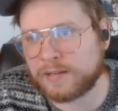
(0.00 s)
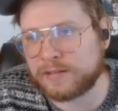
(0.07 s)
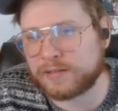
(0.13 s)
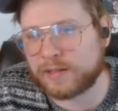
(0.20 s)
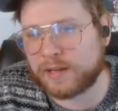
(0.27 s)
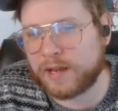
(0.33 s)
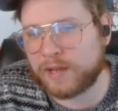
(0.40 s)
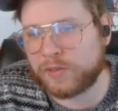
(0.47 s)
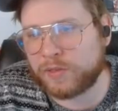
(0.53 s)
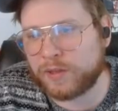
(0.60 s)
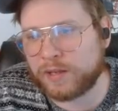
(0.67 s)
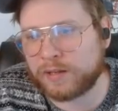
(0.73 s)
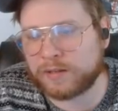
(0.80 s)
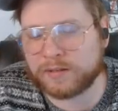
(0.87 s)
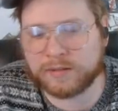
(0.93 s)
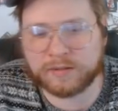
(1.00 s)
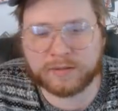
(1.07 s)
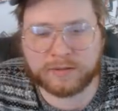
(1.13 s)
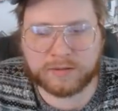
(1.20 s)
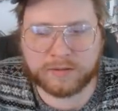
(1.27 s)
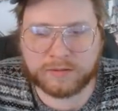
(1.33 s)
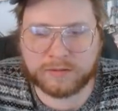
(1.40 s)
is, I, I think,
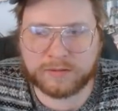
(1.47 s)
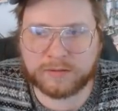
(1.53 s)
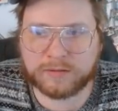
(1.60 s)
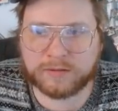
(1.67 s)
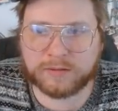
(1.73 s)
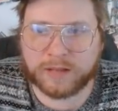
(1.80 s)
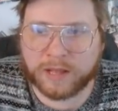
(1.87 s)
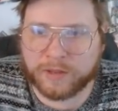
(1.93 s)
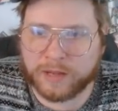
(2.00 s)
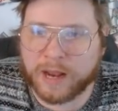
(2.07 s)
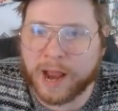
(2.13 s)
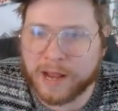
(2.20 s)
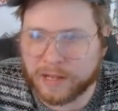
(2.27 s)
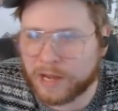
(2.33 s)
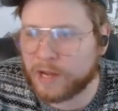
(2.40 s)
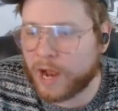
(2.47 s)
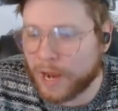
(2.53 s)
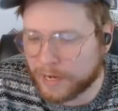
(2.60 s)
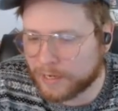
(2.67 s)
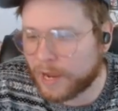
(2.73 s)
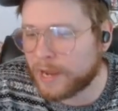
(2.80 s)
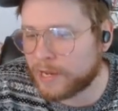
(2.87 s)
I think I,
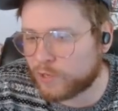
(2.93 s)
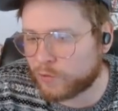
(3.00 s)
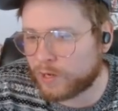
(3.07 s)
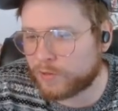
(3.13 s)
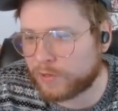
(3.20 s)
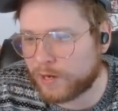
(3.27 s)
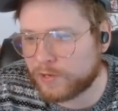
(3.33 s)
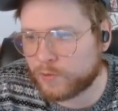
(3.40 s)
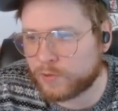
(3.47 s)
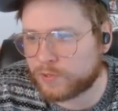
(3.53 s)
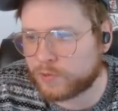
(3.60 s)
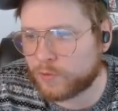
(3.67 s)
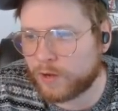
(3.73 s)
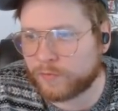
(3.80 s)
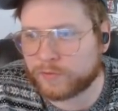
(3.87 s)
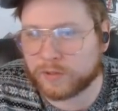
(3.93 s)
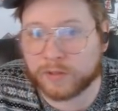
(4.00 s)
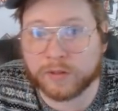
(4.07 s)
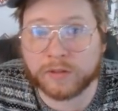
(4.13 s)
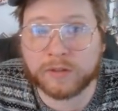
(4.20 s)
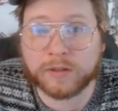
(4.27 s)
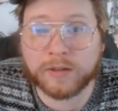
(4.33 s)
I I agree. I think I do it too
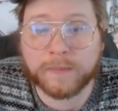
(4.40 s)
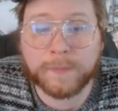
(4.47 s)
often.